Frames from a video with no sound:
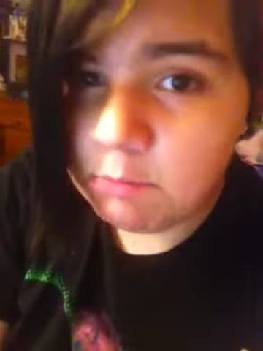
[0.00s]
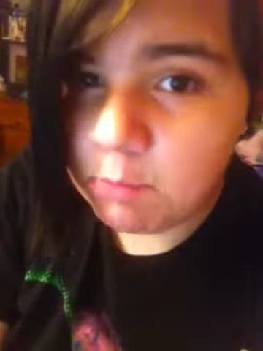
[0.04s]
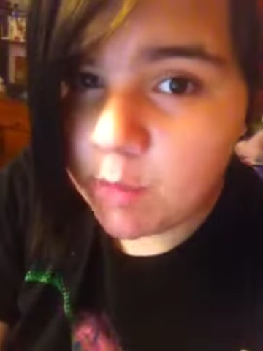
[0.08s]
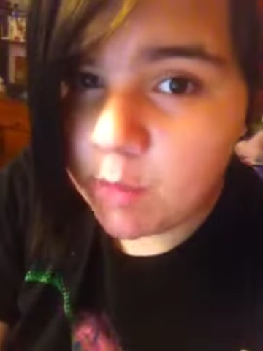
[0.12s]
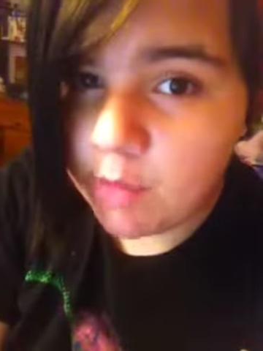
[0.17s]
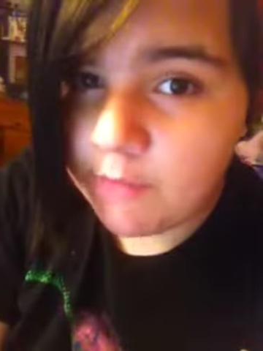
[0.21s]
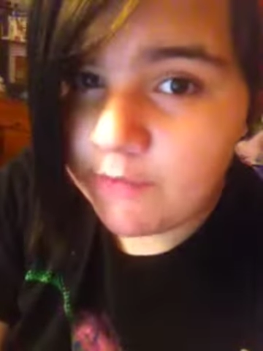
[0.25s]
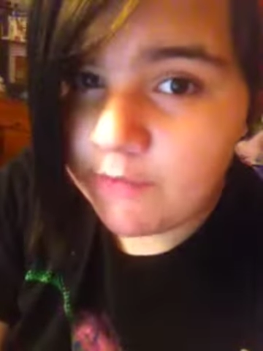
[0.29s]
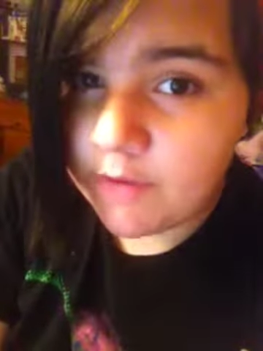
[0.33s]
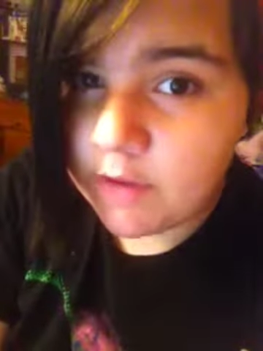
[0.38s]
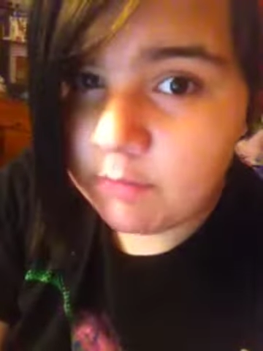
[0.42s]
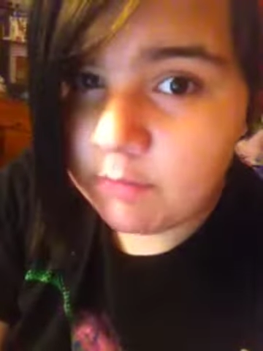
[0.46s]

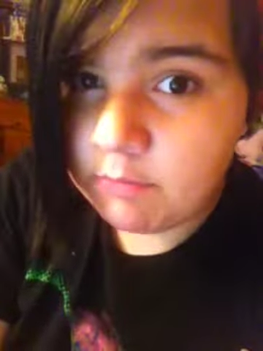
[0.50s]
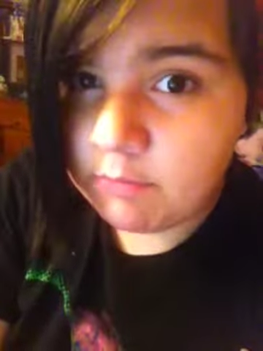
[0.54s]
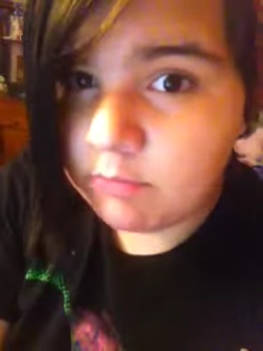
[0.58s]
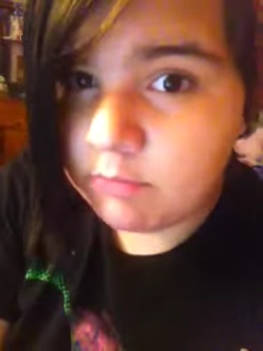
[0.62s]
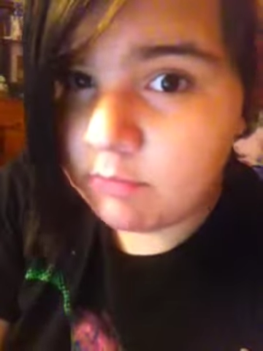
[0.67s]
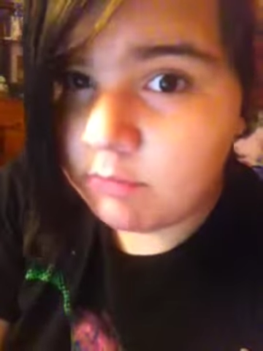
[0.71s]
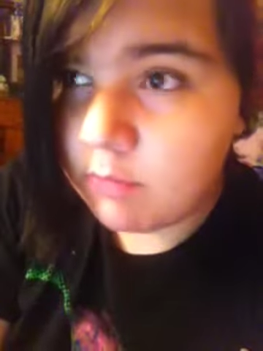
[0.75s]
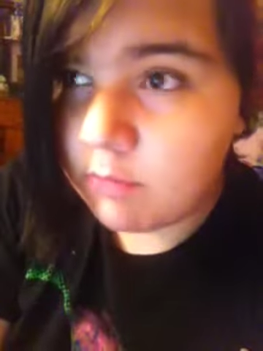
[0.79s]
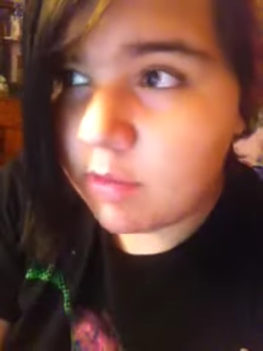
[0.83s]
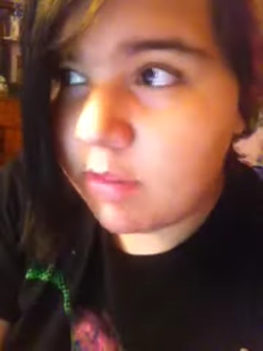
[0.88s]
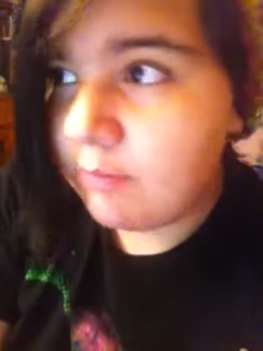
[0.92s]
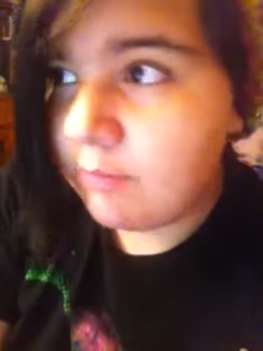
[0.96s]
motherfucking,
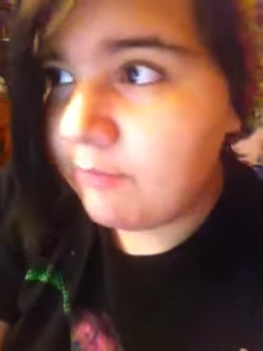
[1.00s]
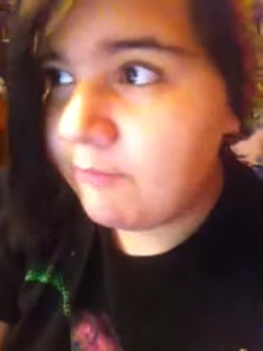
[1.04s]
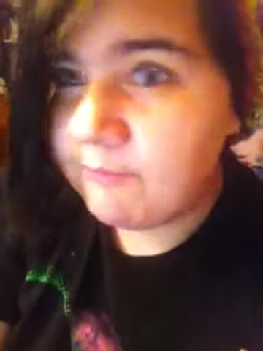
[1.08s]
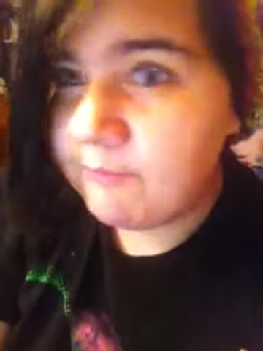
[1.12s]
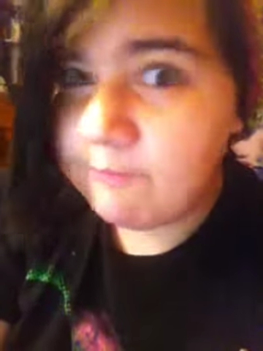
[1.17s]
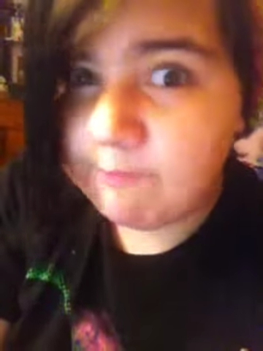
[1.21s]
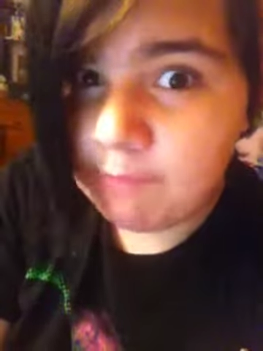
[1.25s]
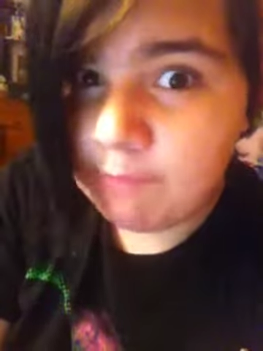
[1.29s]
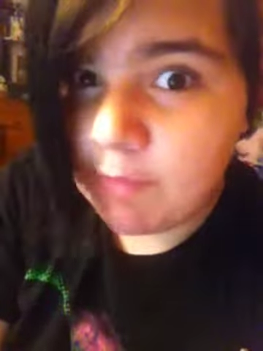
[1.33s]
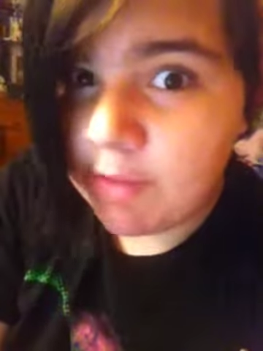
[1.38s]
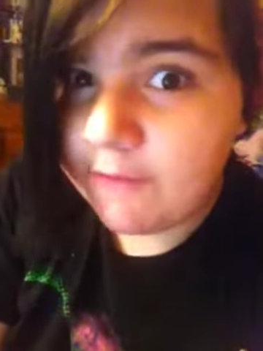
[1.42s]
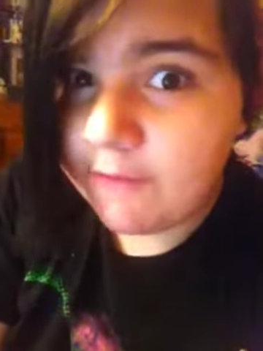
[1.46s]
mother,
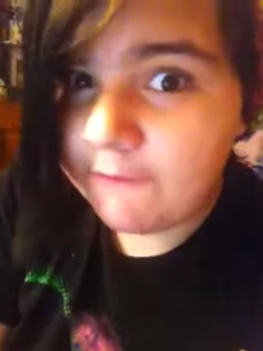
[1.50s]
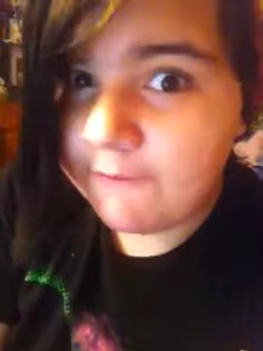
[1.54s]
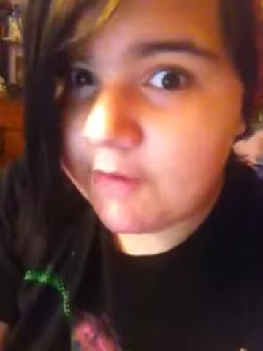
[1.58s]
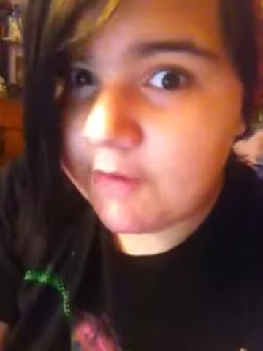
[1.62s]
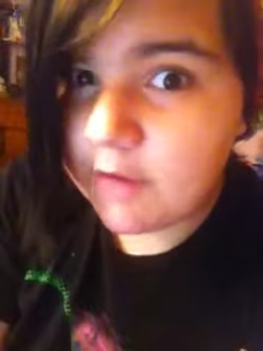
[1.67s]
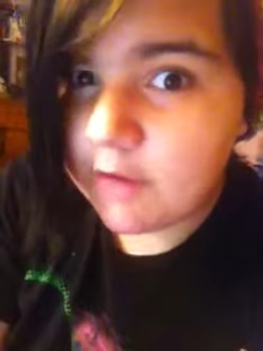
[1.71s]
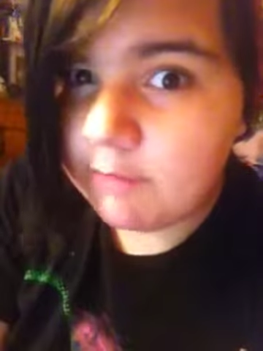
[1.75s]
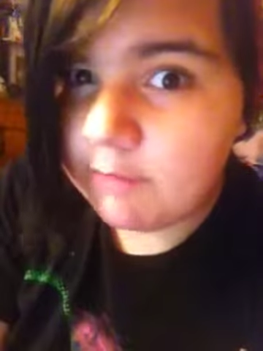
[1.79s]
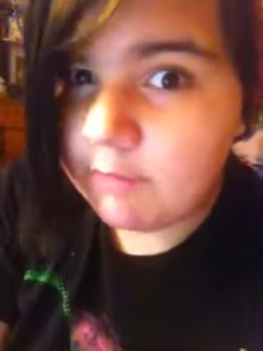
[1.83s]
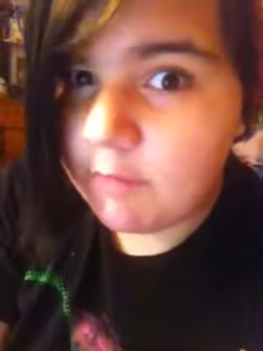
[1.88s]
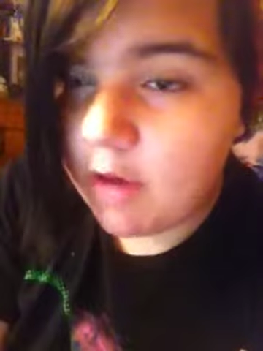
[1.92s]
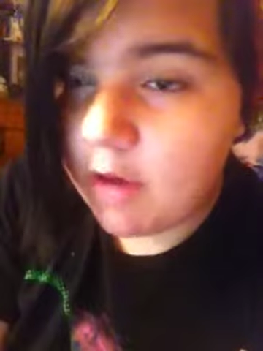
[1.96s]

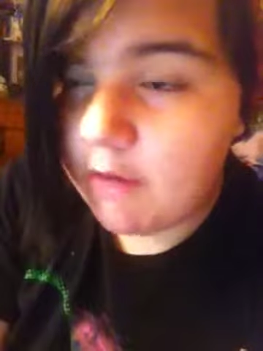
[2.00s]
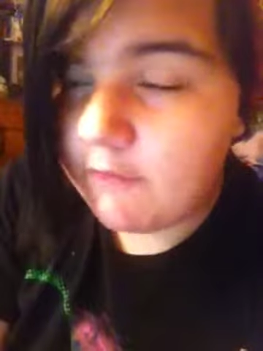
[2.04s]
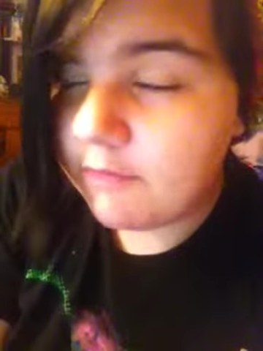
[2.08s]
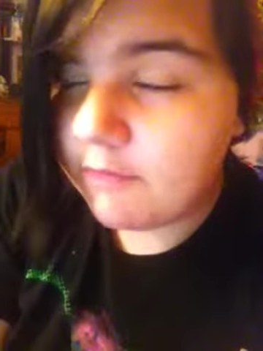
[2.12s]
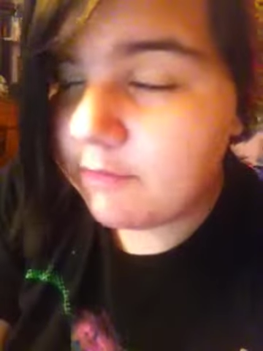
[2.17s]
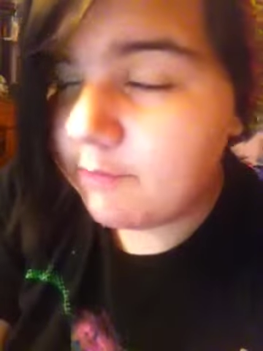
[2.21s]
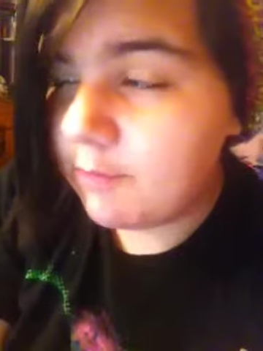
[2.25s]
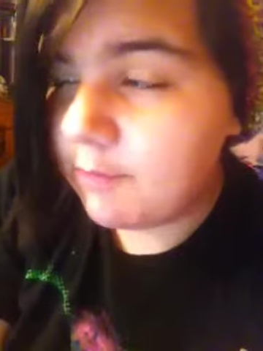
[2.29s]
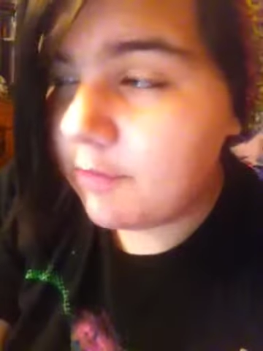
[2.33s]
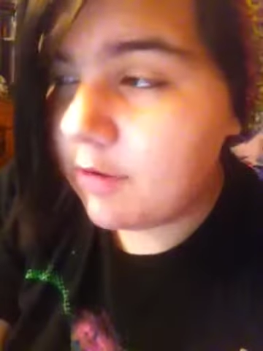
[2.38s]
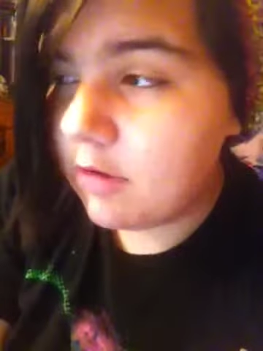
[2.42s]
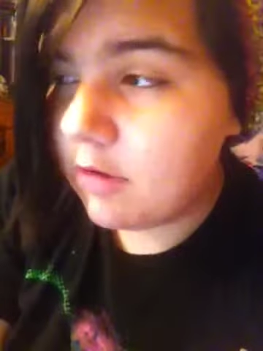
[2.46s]
motherfucking
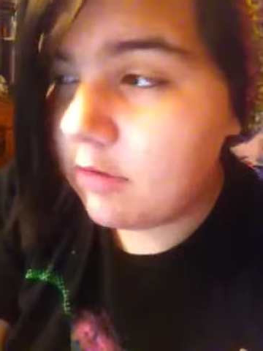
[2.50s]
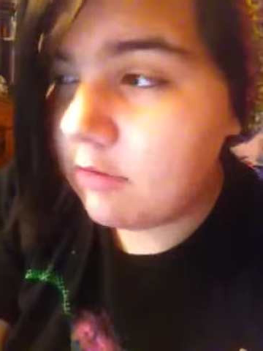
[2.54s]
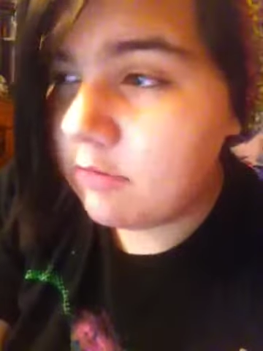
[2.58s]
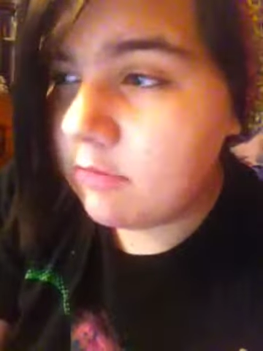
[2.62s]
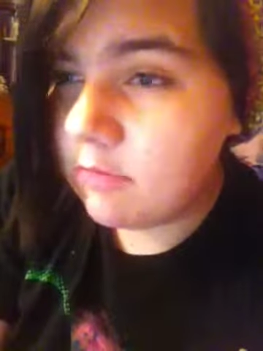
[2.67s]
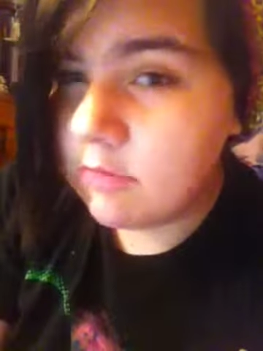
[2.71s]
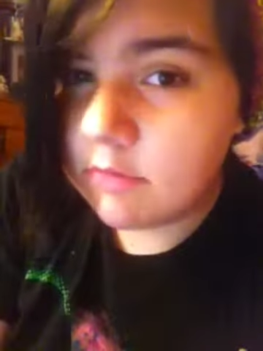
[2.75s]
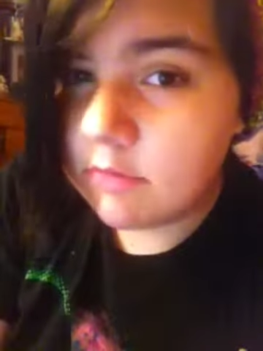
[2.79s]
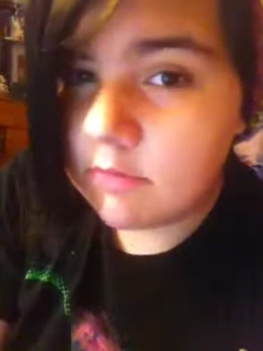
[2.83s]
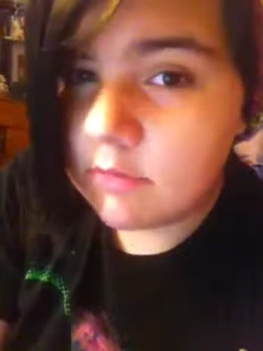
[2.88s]
moths, bro.